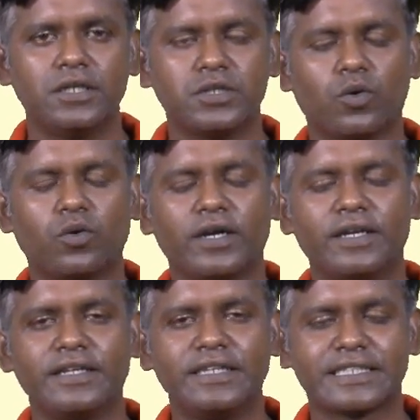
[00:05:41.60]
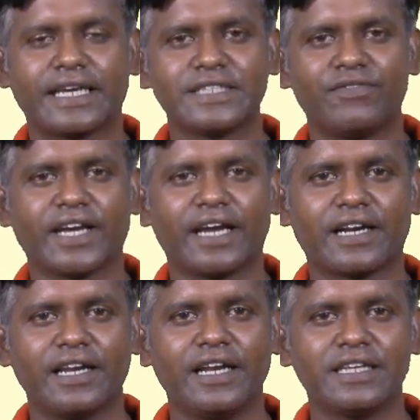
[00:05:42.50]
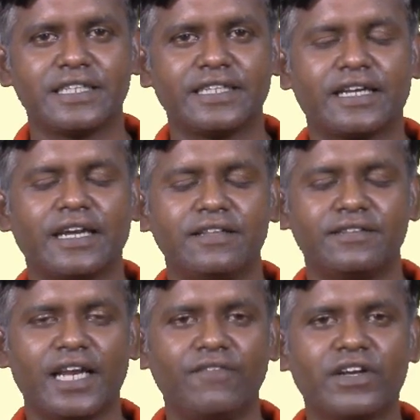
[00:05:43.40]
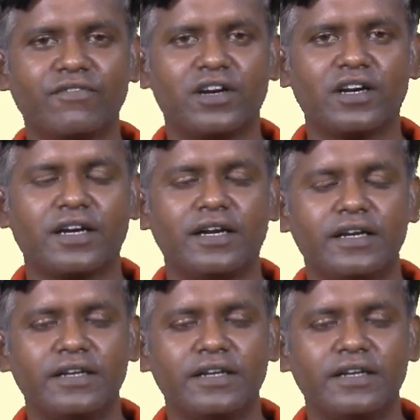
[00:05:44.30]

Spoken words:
So, in this case, we can clearly say that the living world,